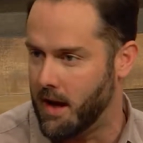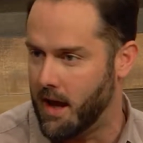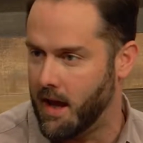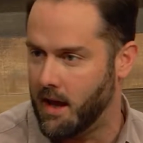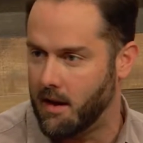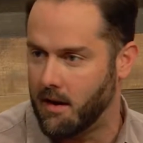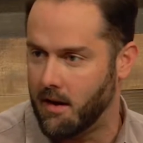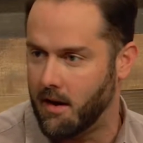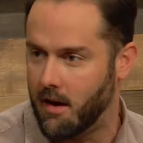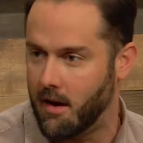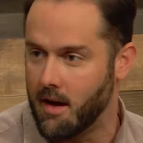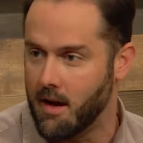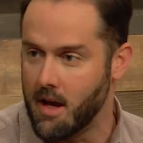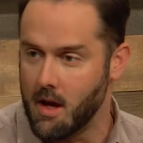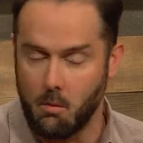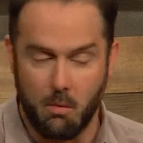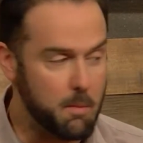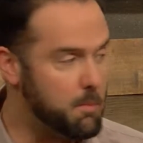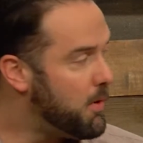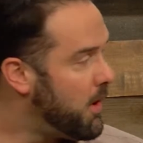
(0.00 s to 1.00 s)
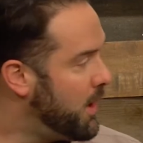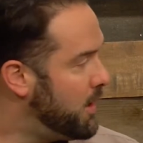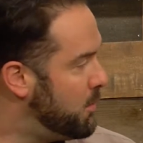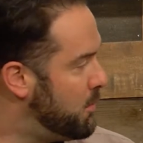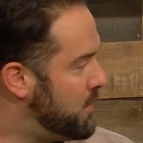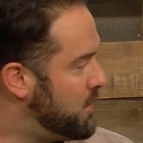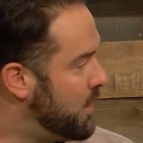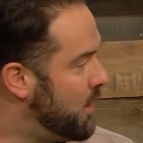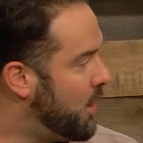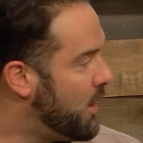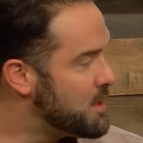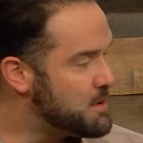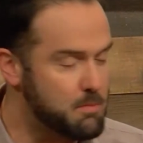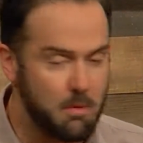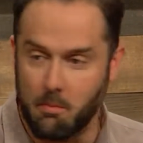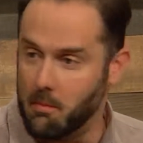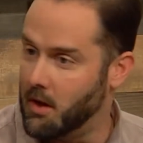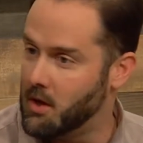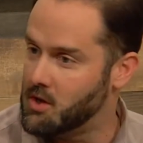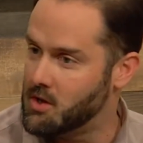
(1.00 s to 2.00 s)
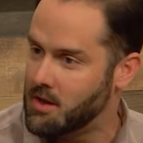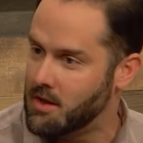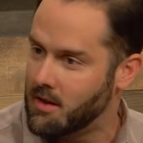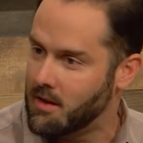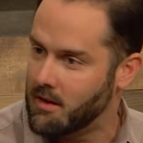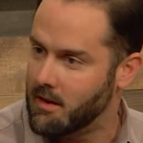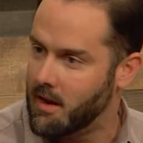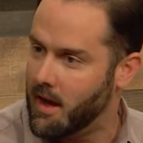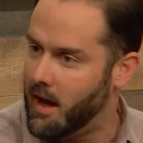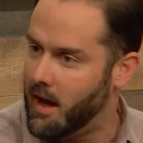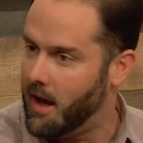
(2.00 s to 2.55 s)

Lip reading: and we partnered with the Gospel Mission